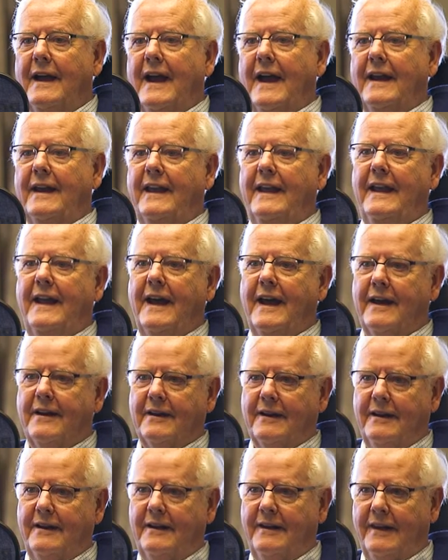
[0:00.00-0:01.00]
and he had
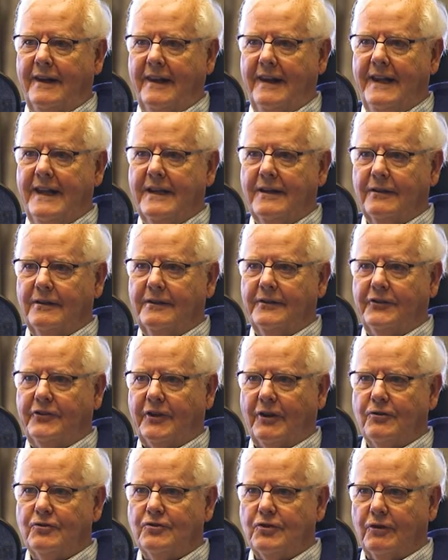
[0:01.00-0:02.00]
a legal,
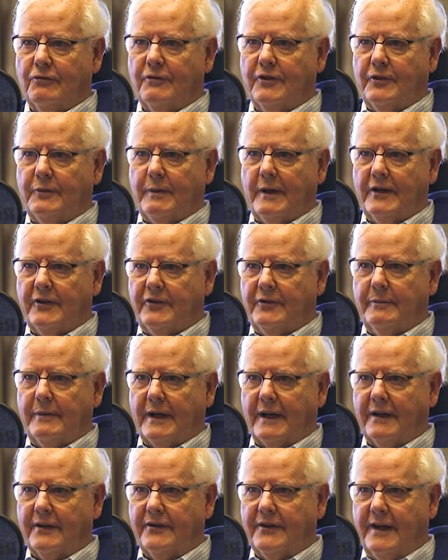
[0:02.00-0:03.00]
social
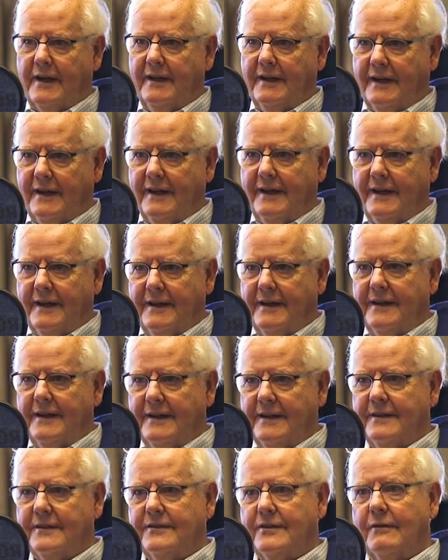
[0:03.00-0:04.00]
responsibility
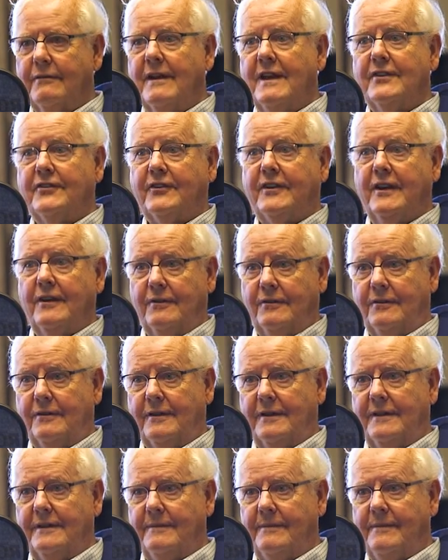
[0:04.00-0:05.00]
to rescue